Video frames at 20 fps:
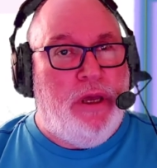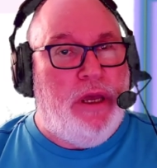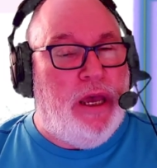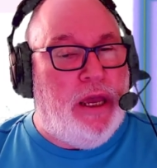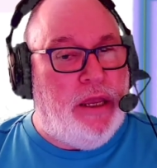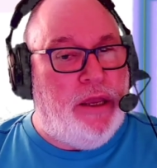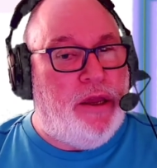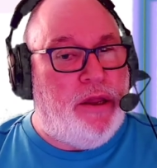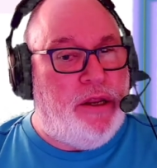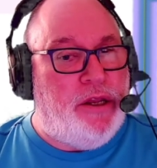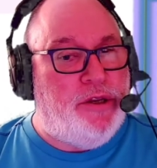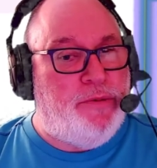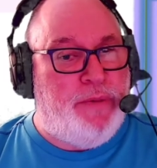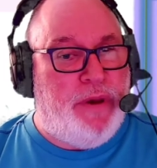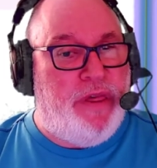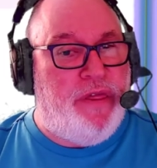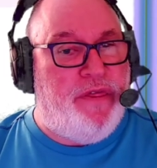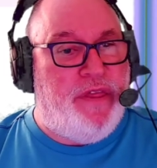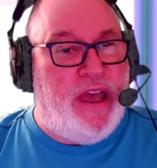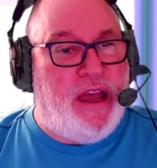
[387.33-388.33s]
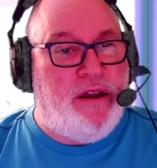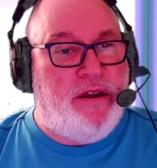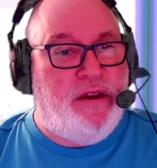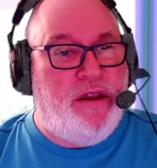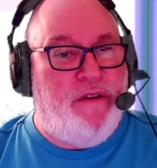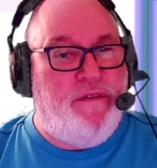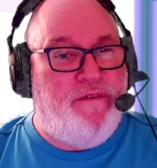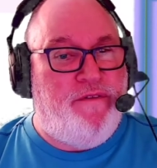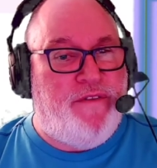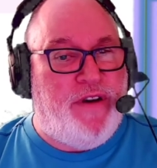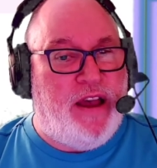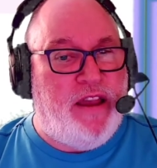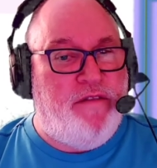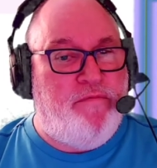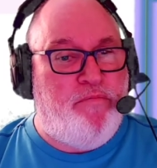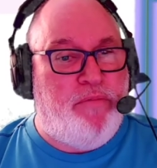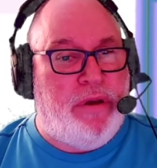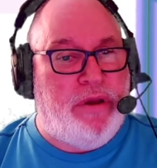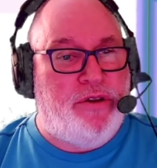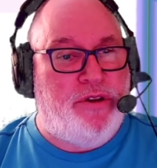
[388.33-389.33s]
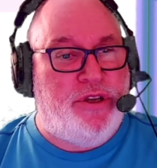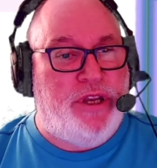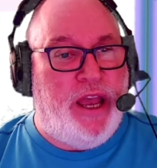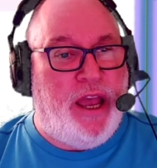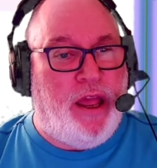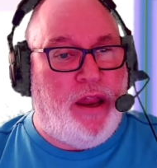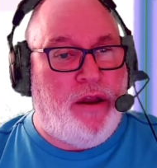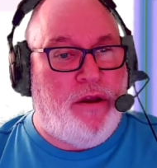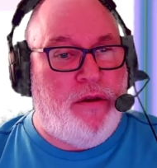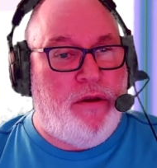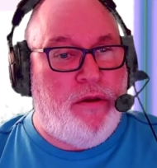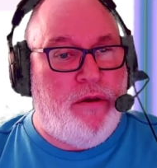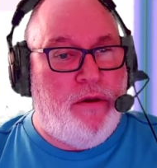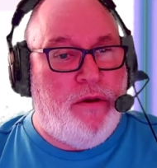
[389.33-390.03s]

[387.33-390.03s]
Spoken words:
increased by 35%